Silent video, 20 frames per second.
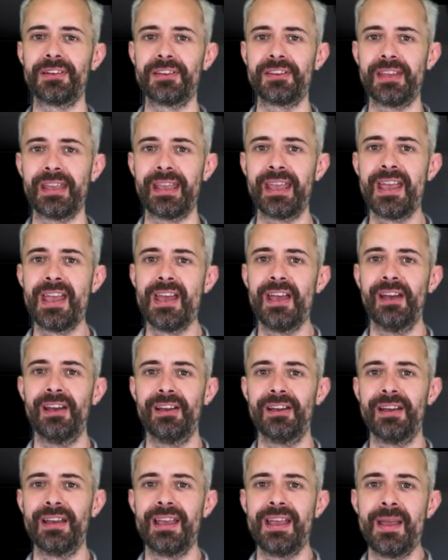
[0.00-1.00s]
of thing.
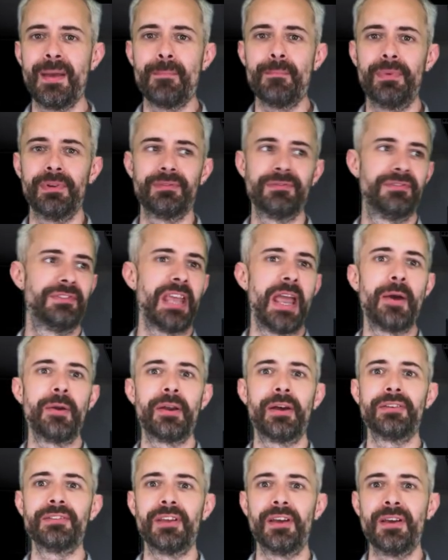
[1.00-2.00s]

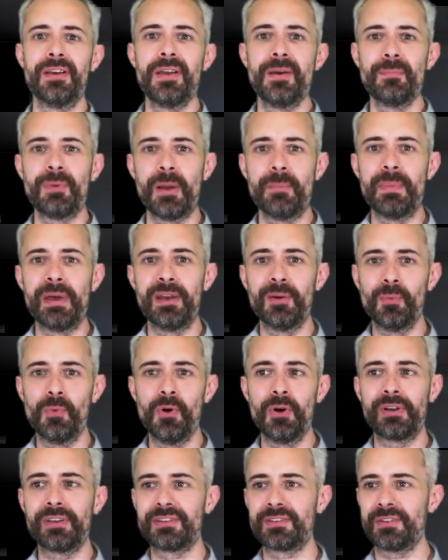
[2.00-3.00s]
Down Under by Men at
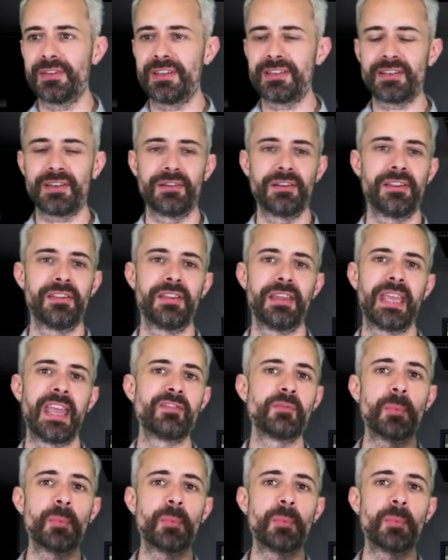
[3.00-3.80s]
Work has got this kind of thing.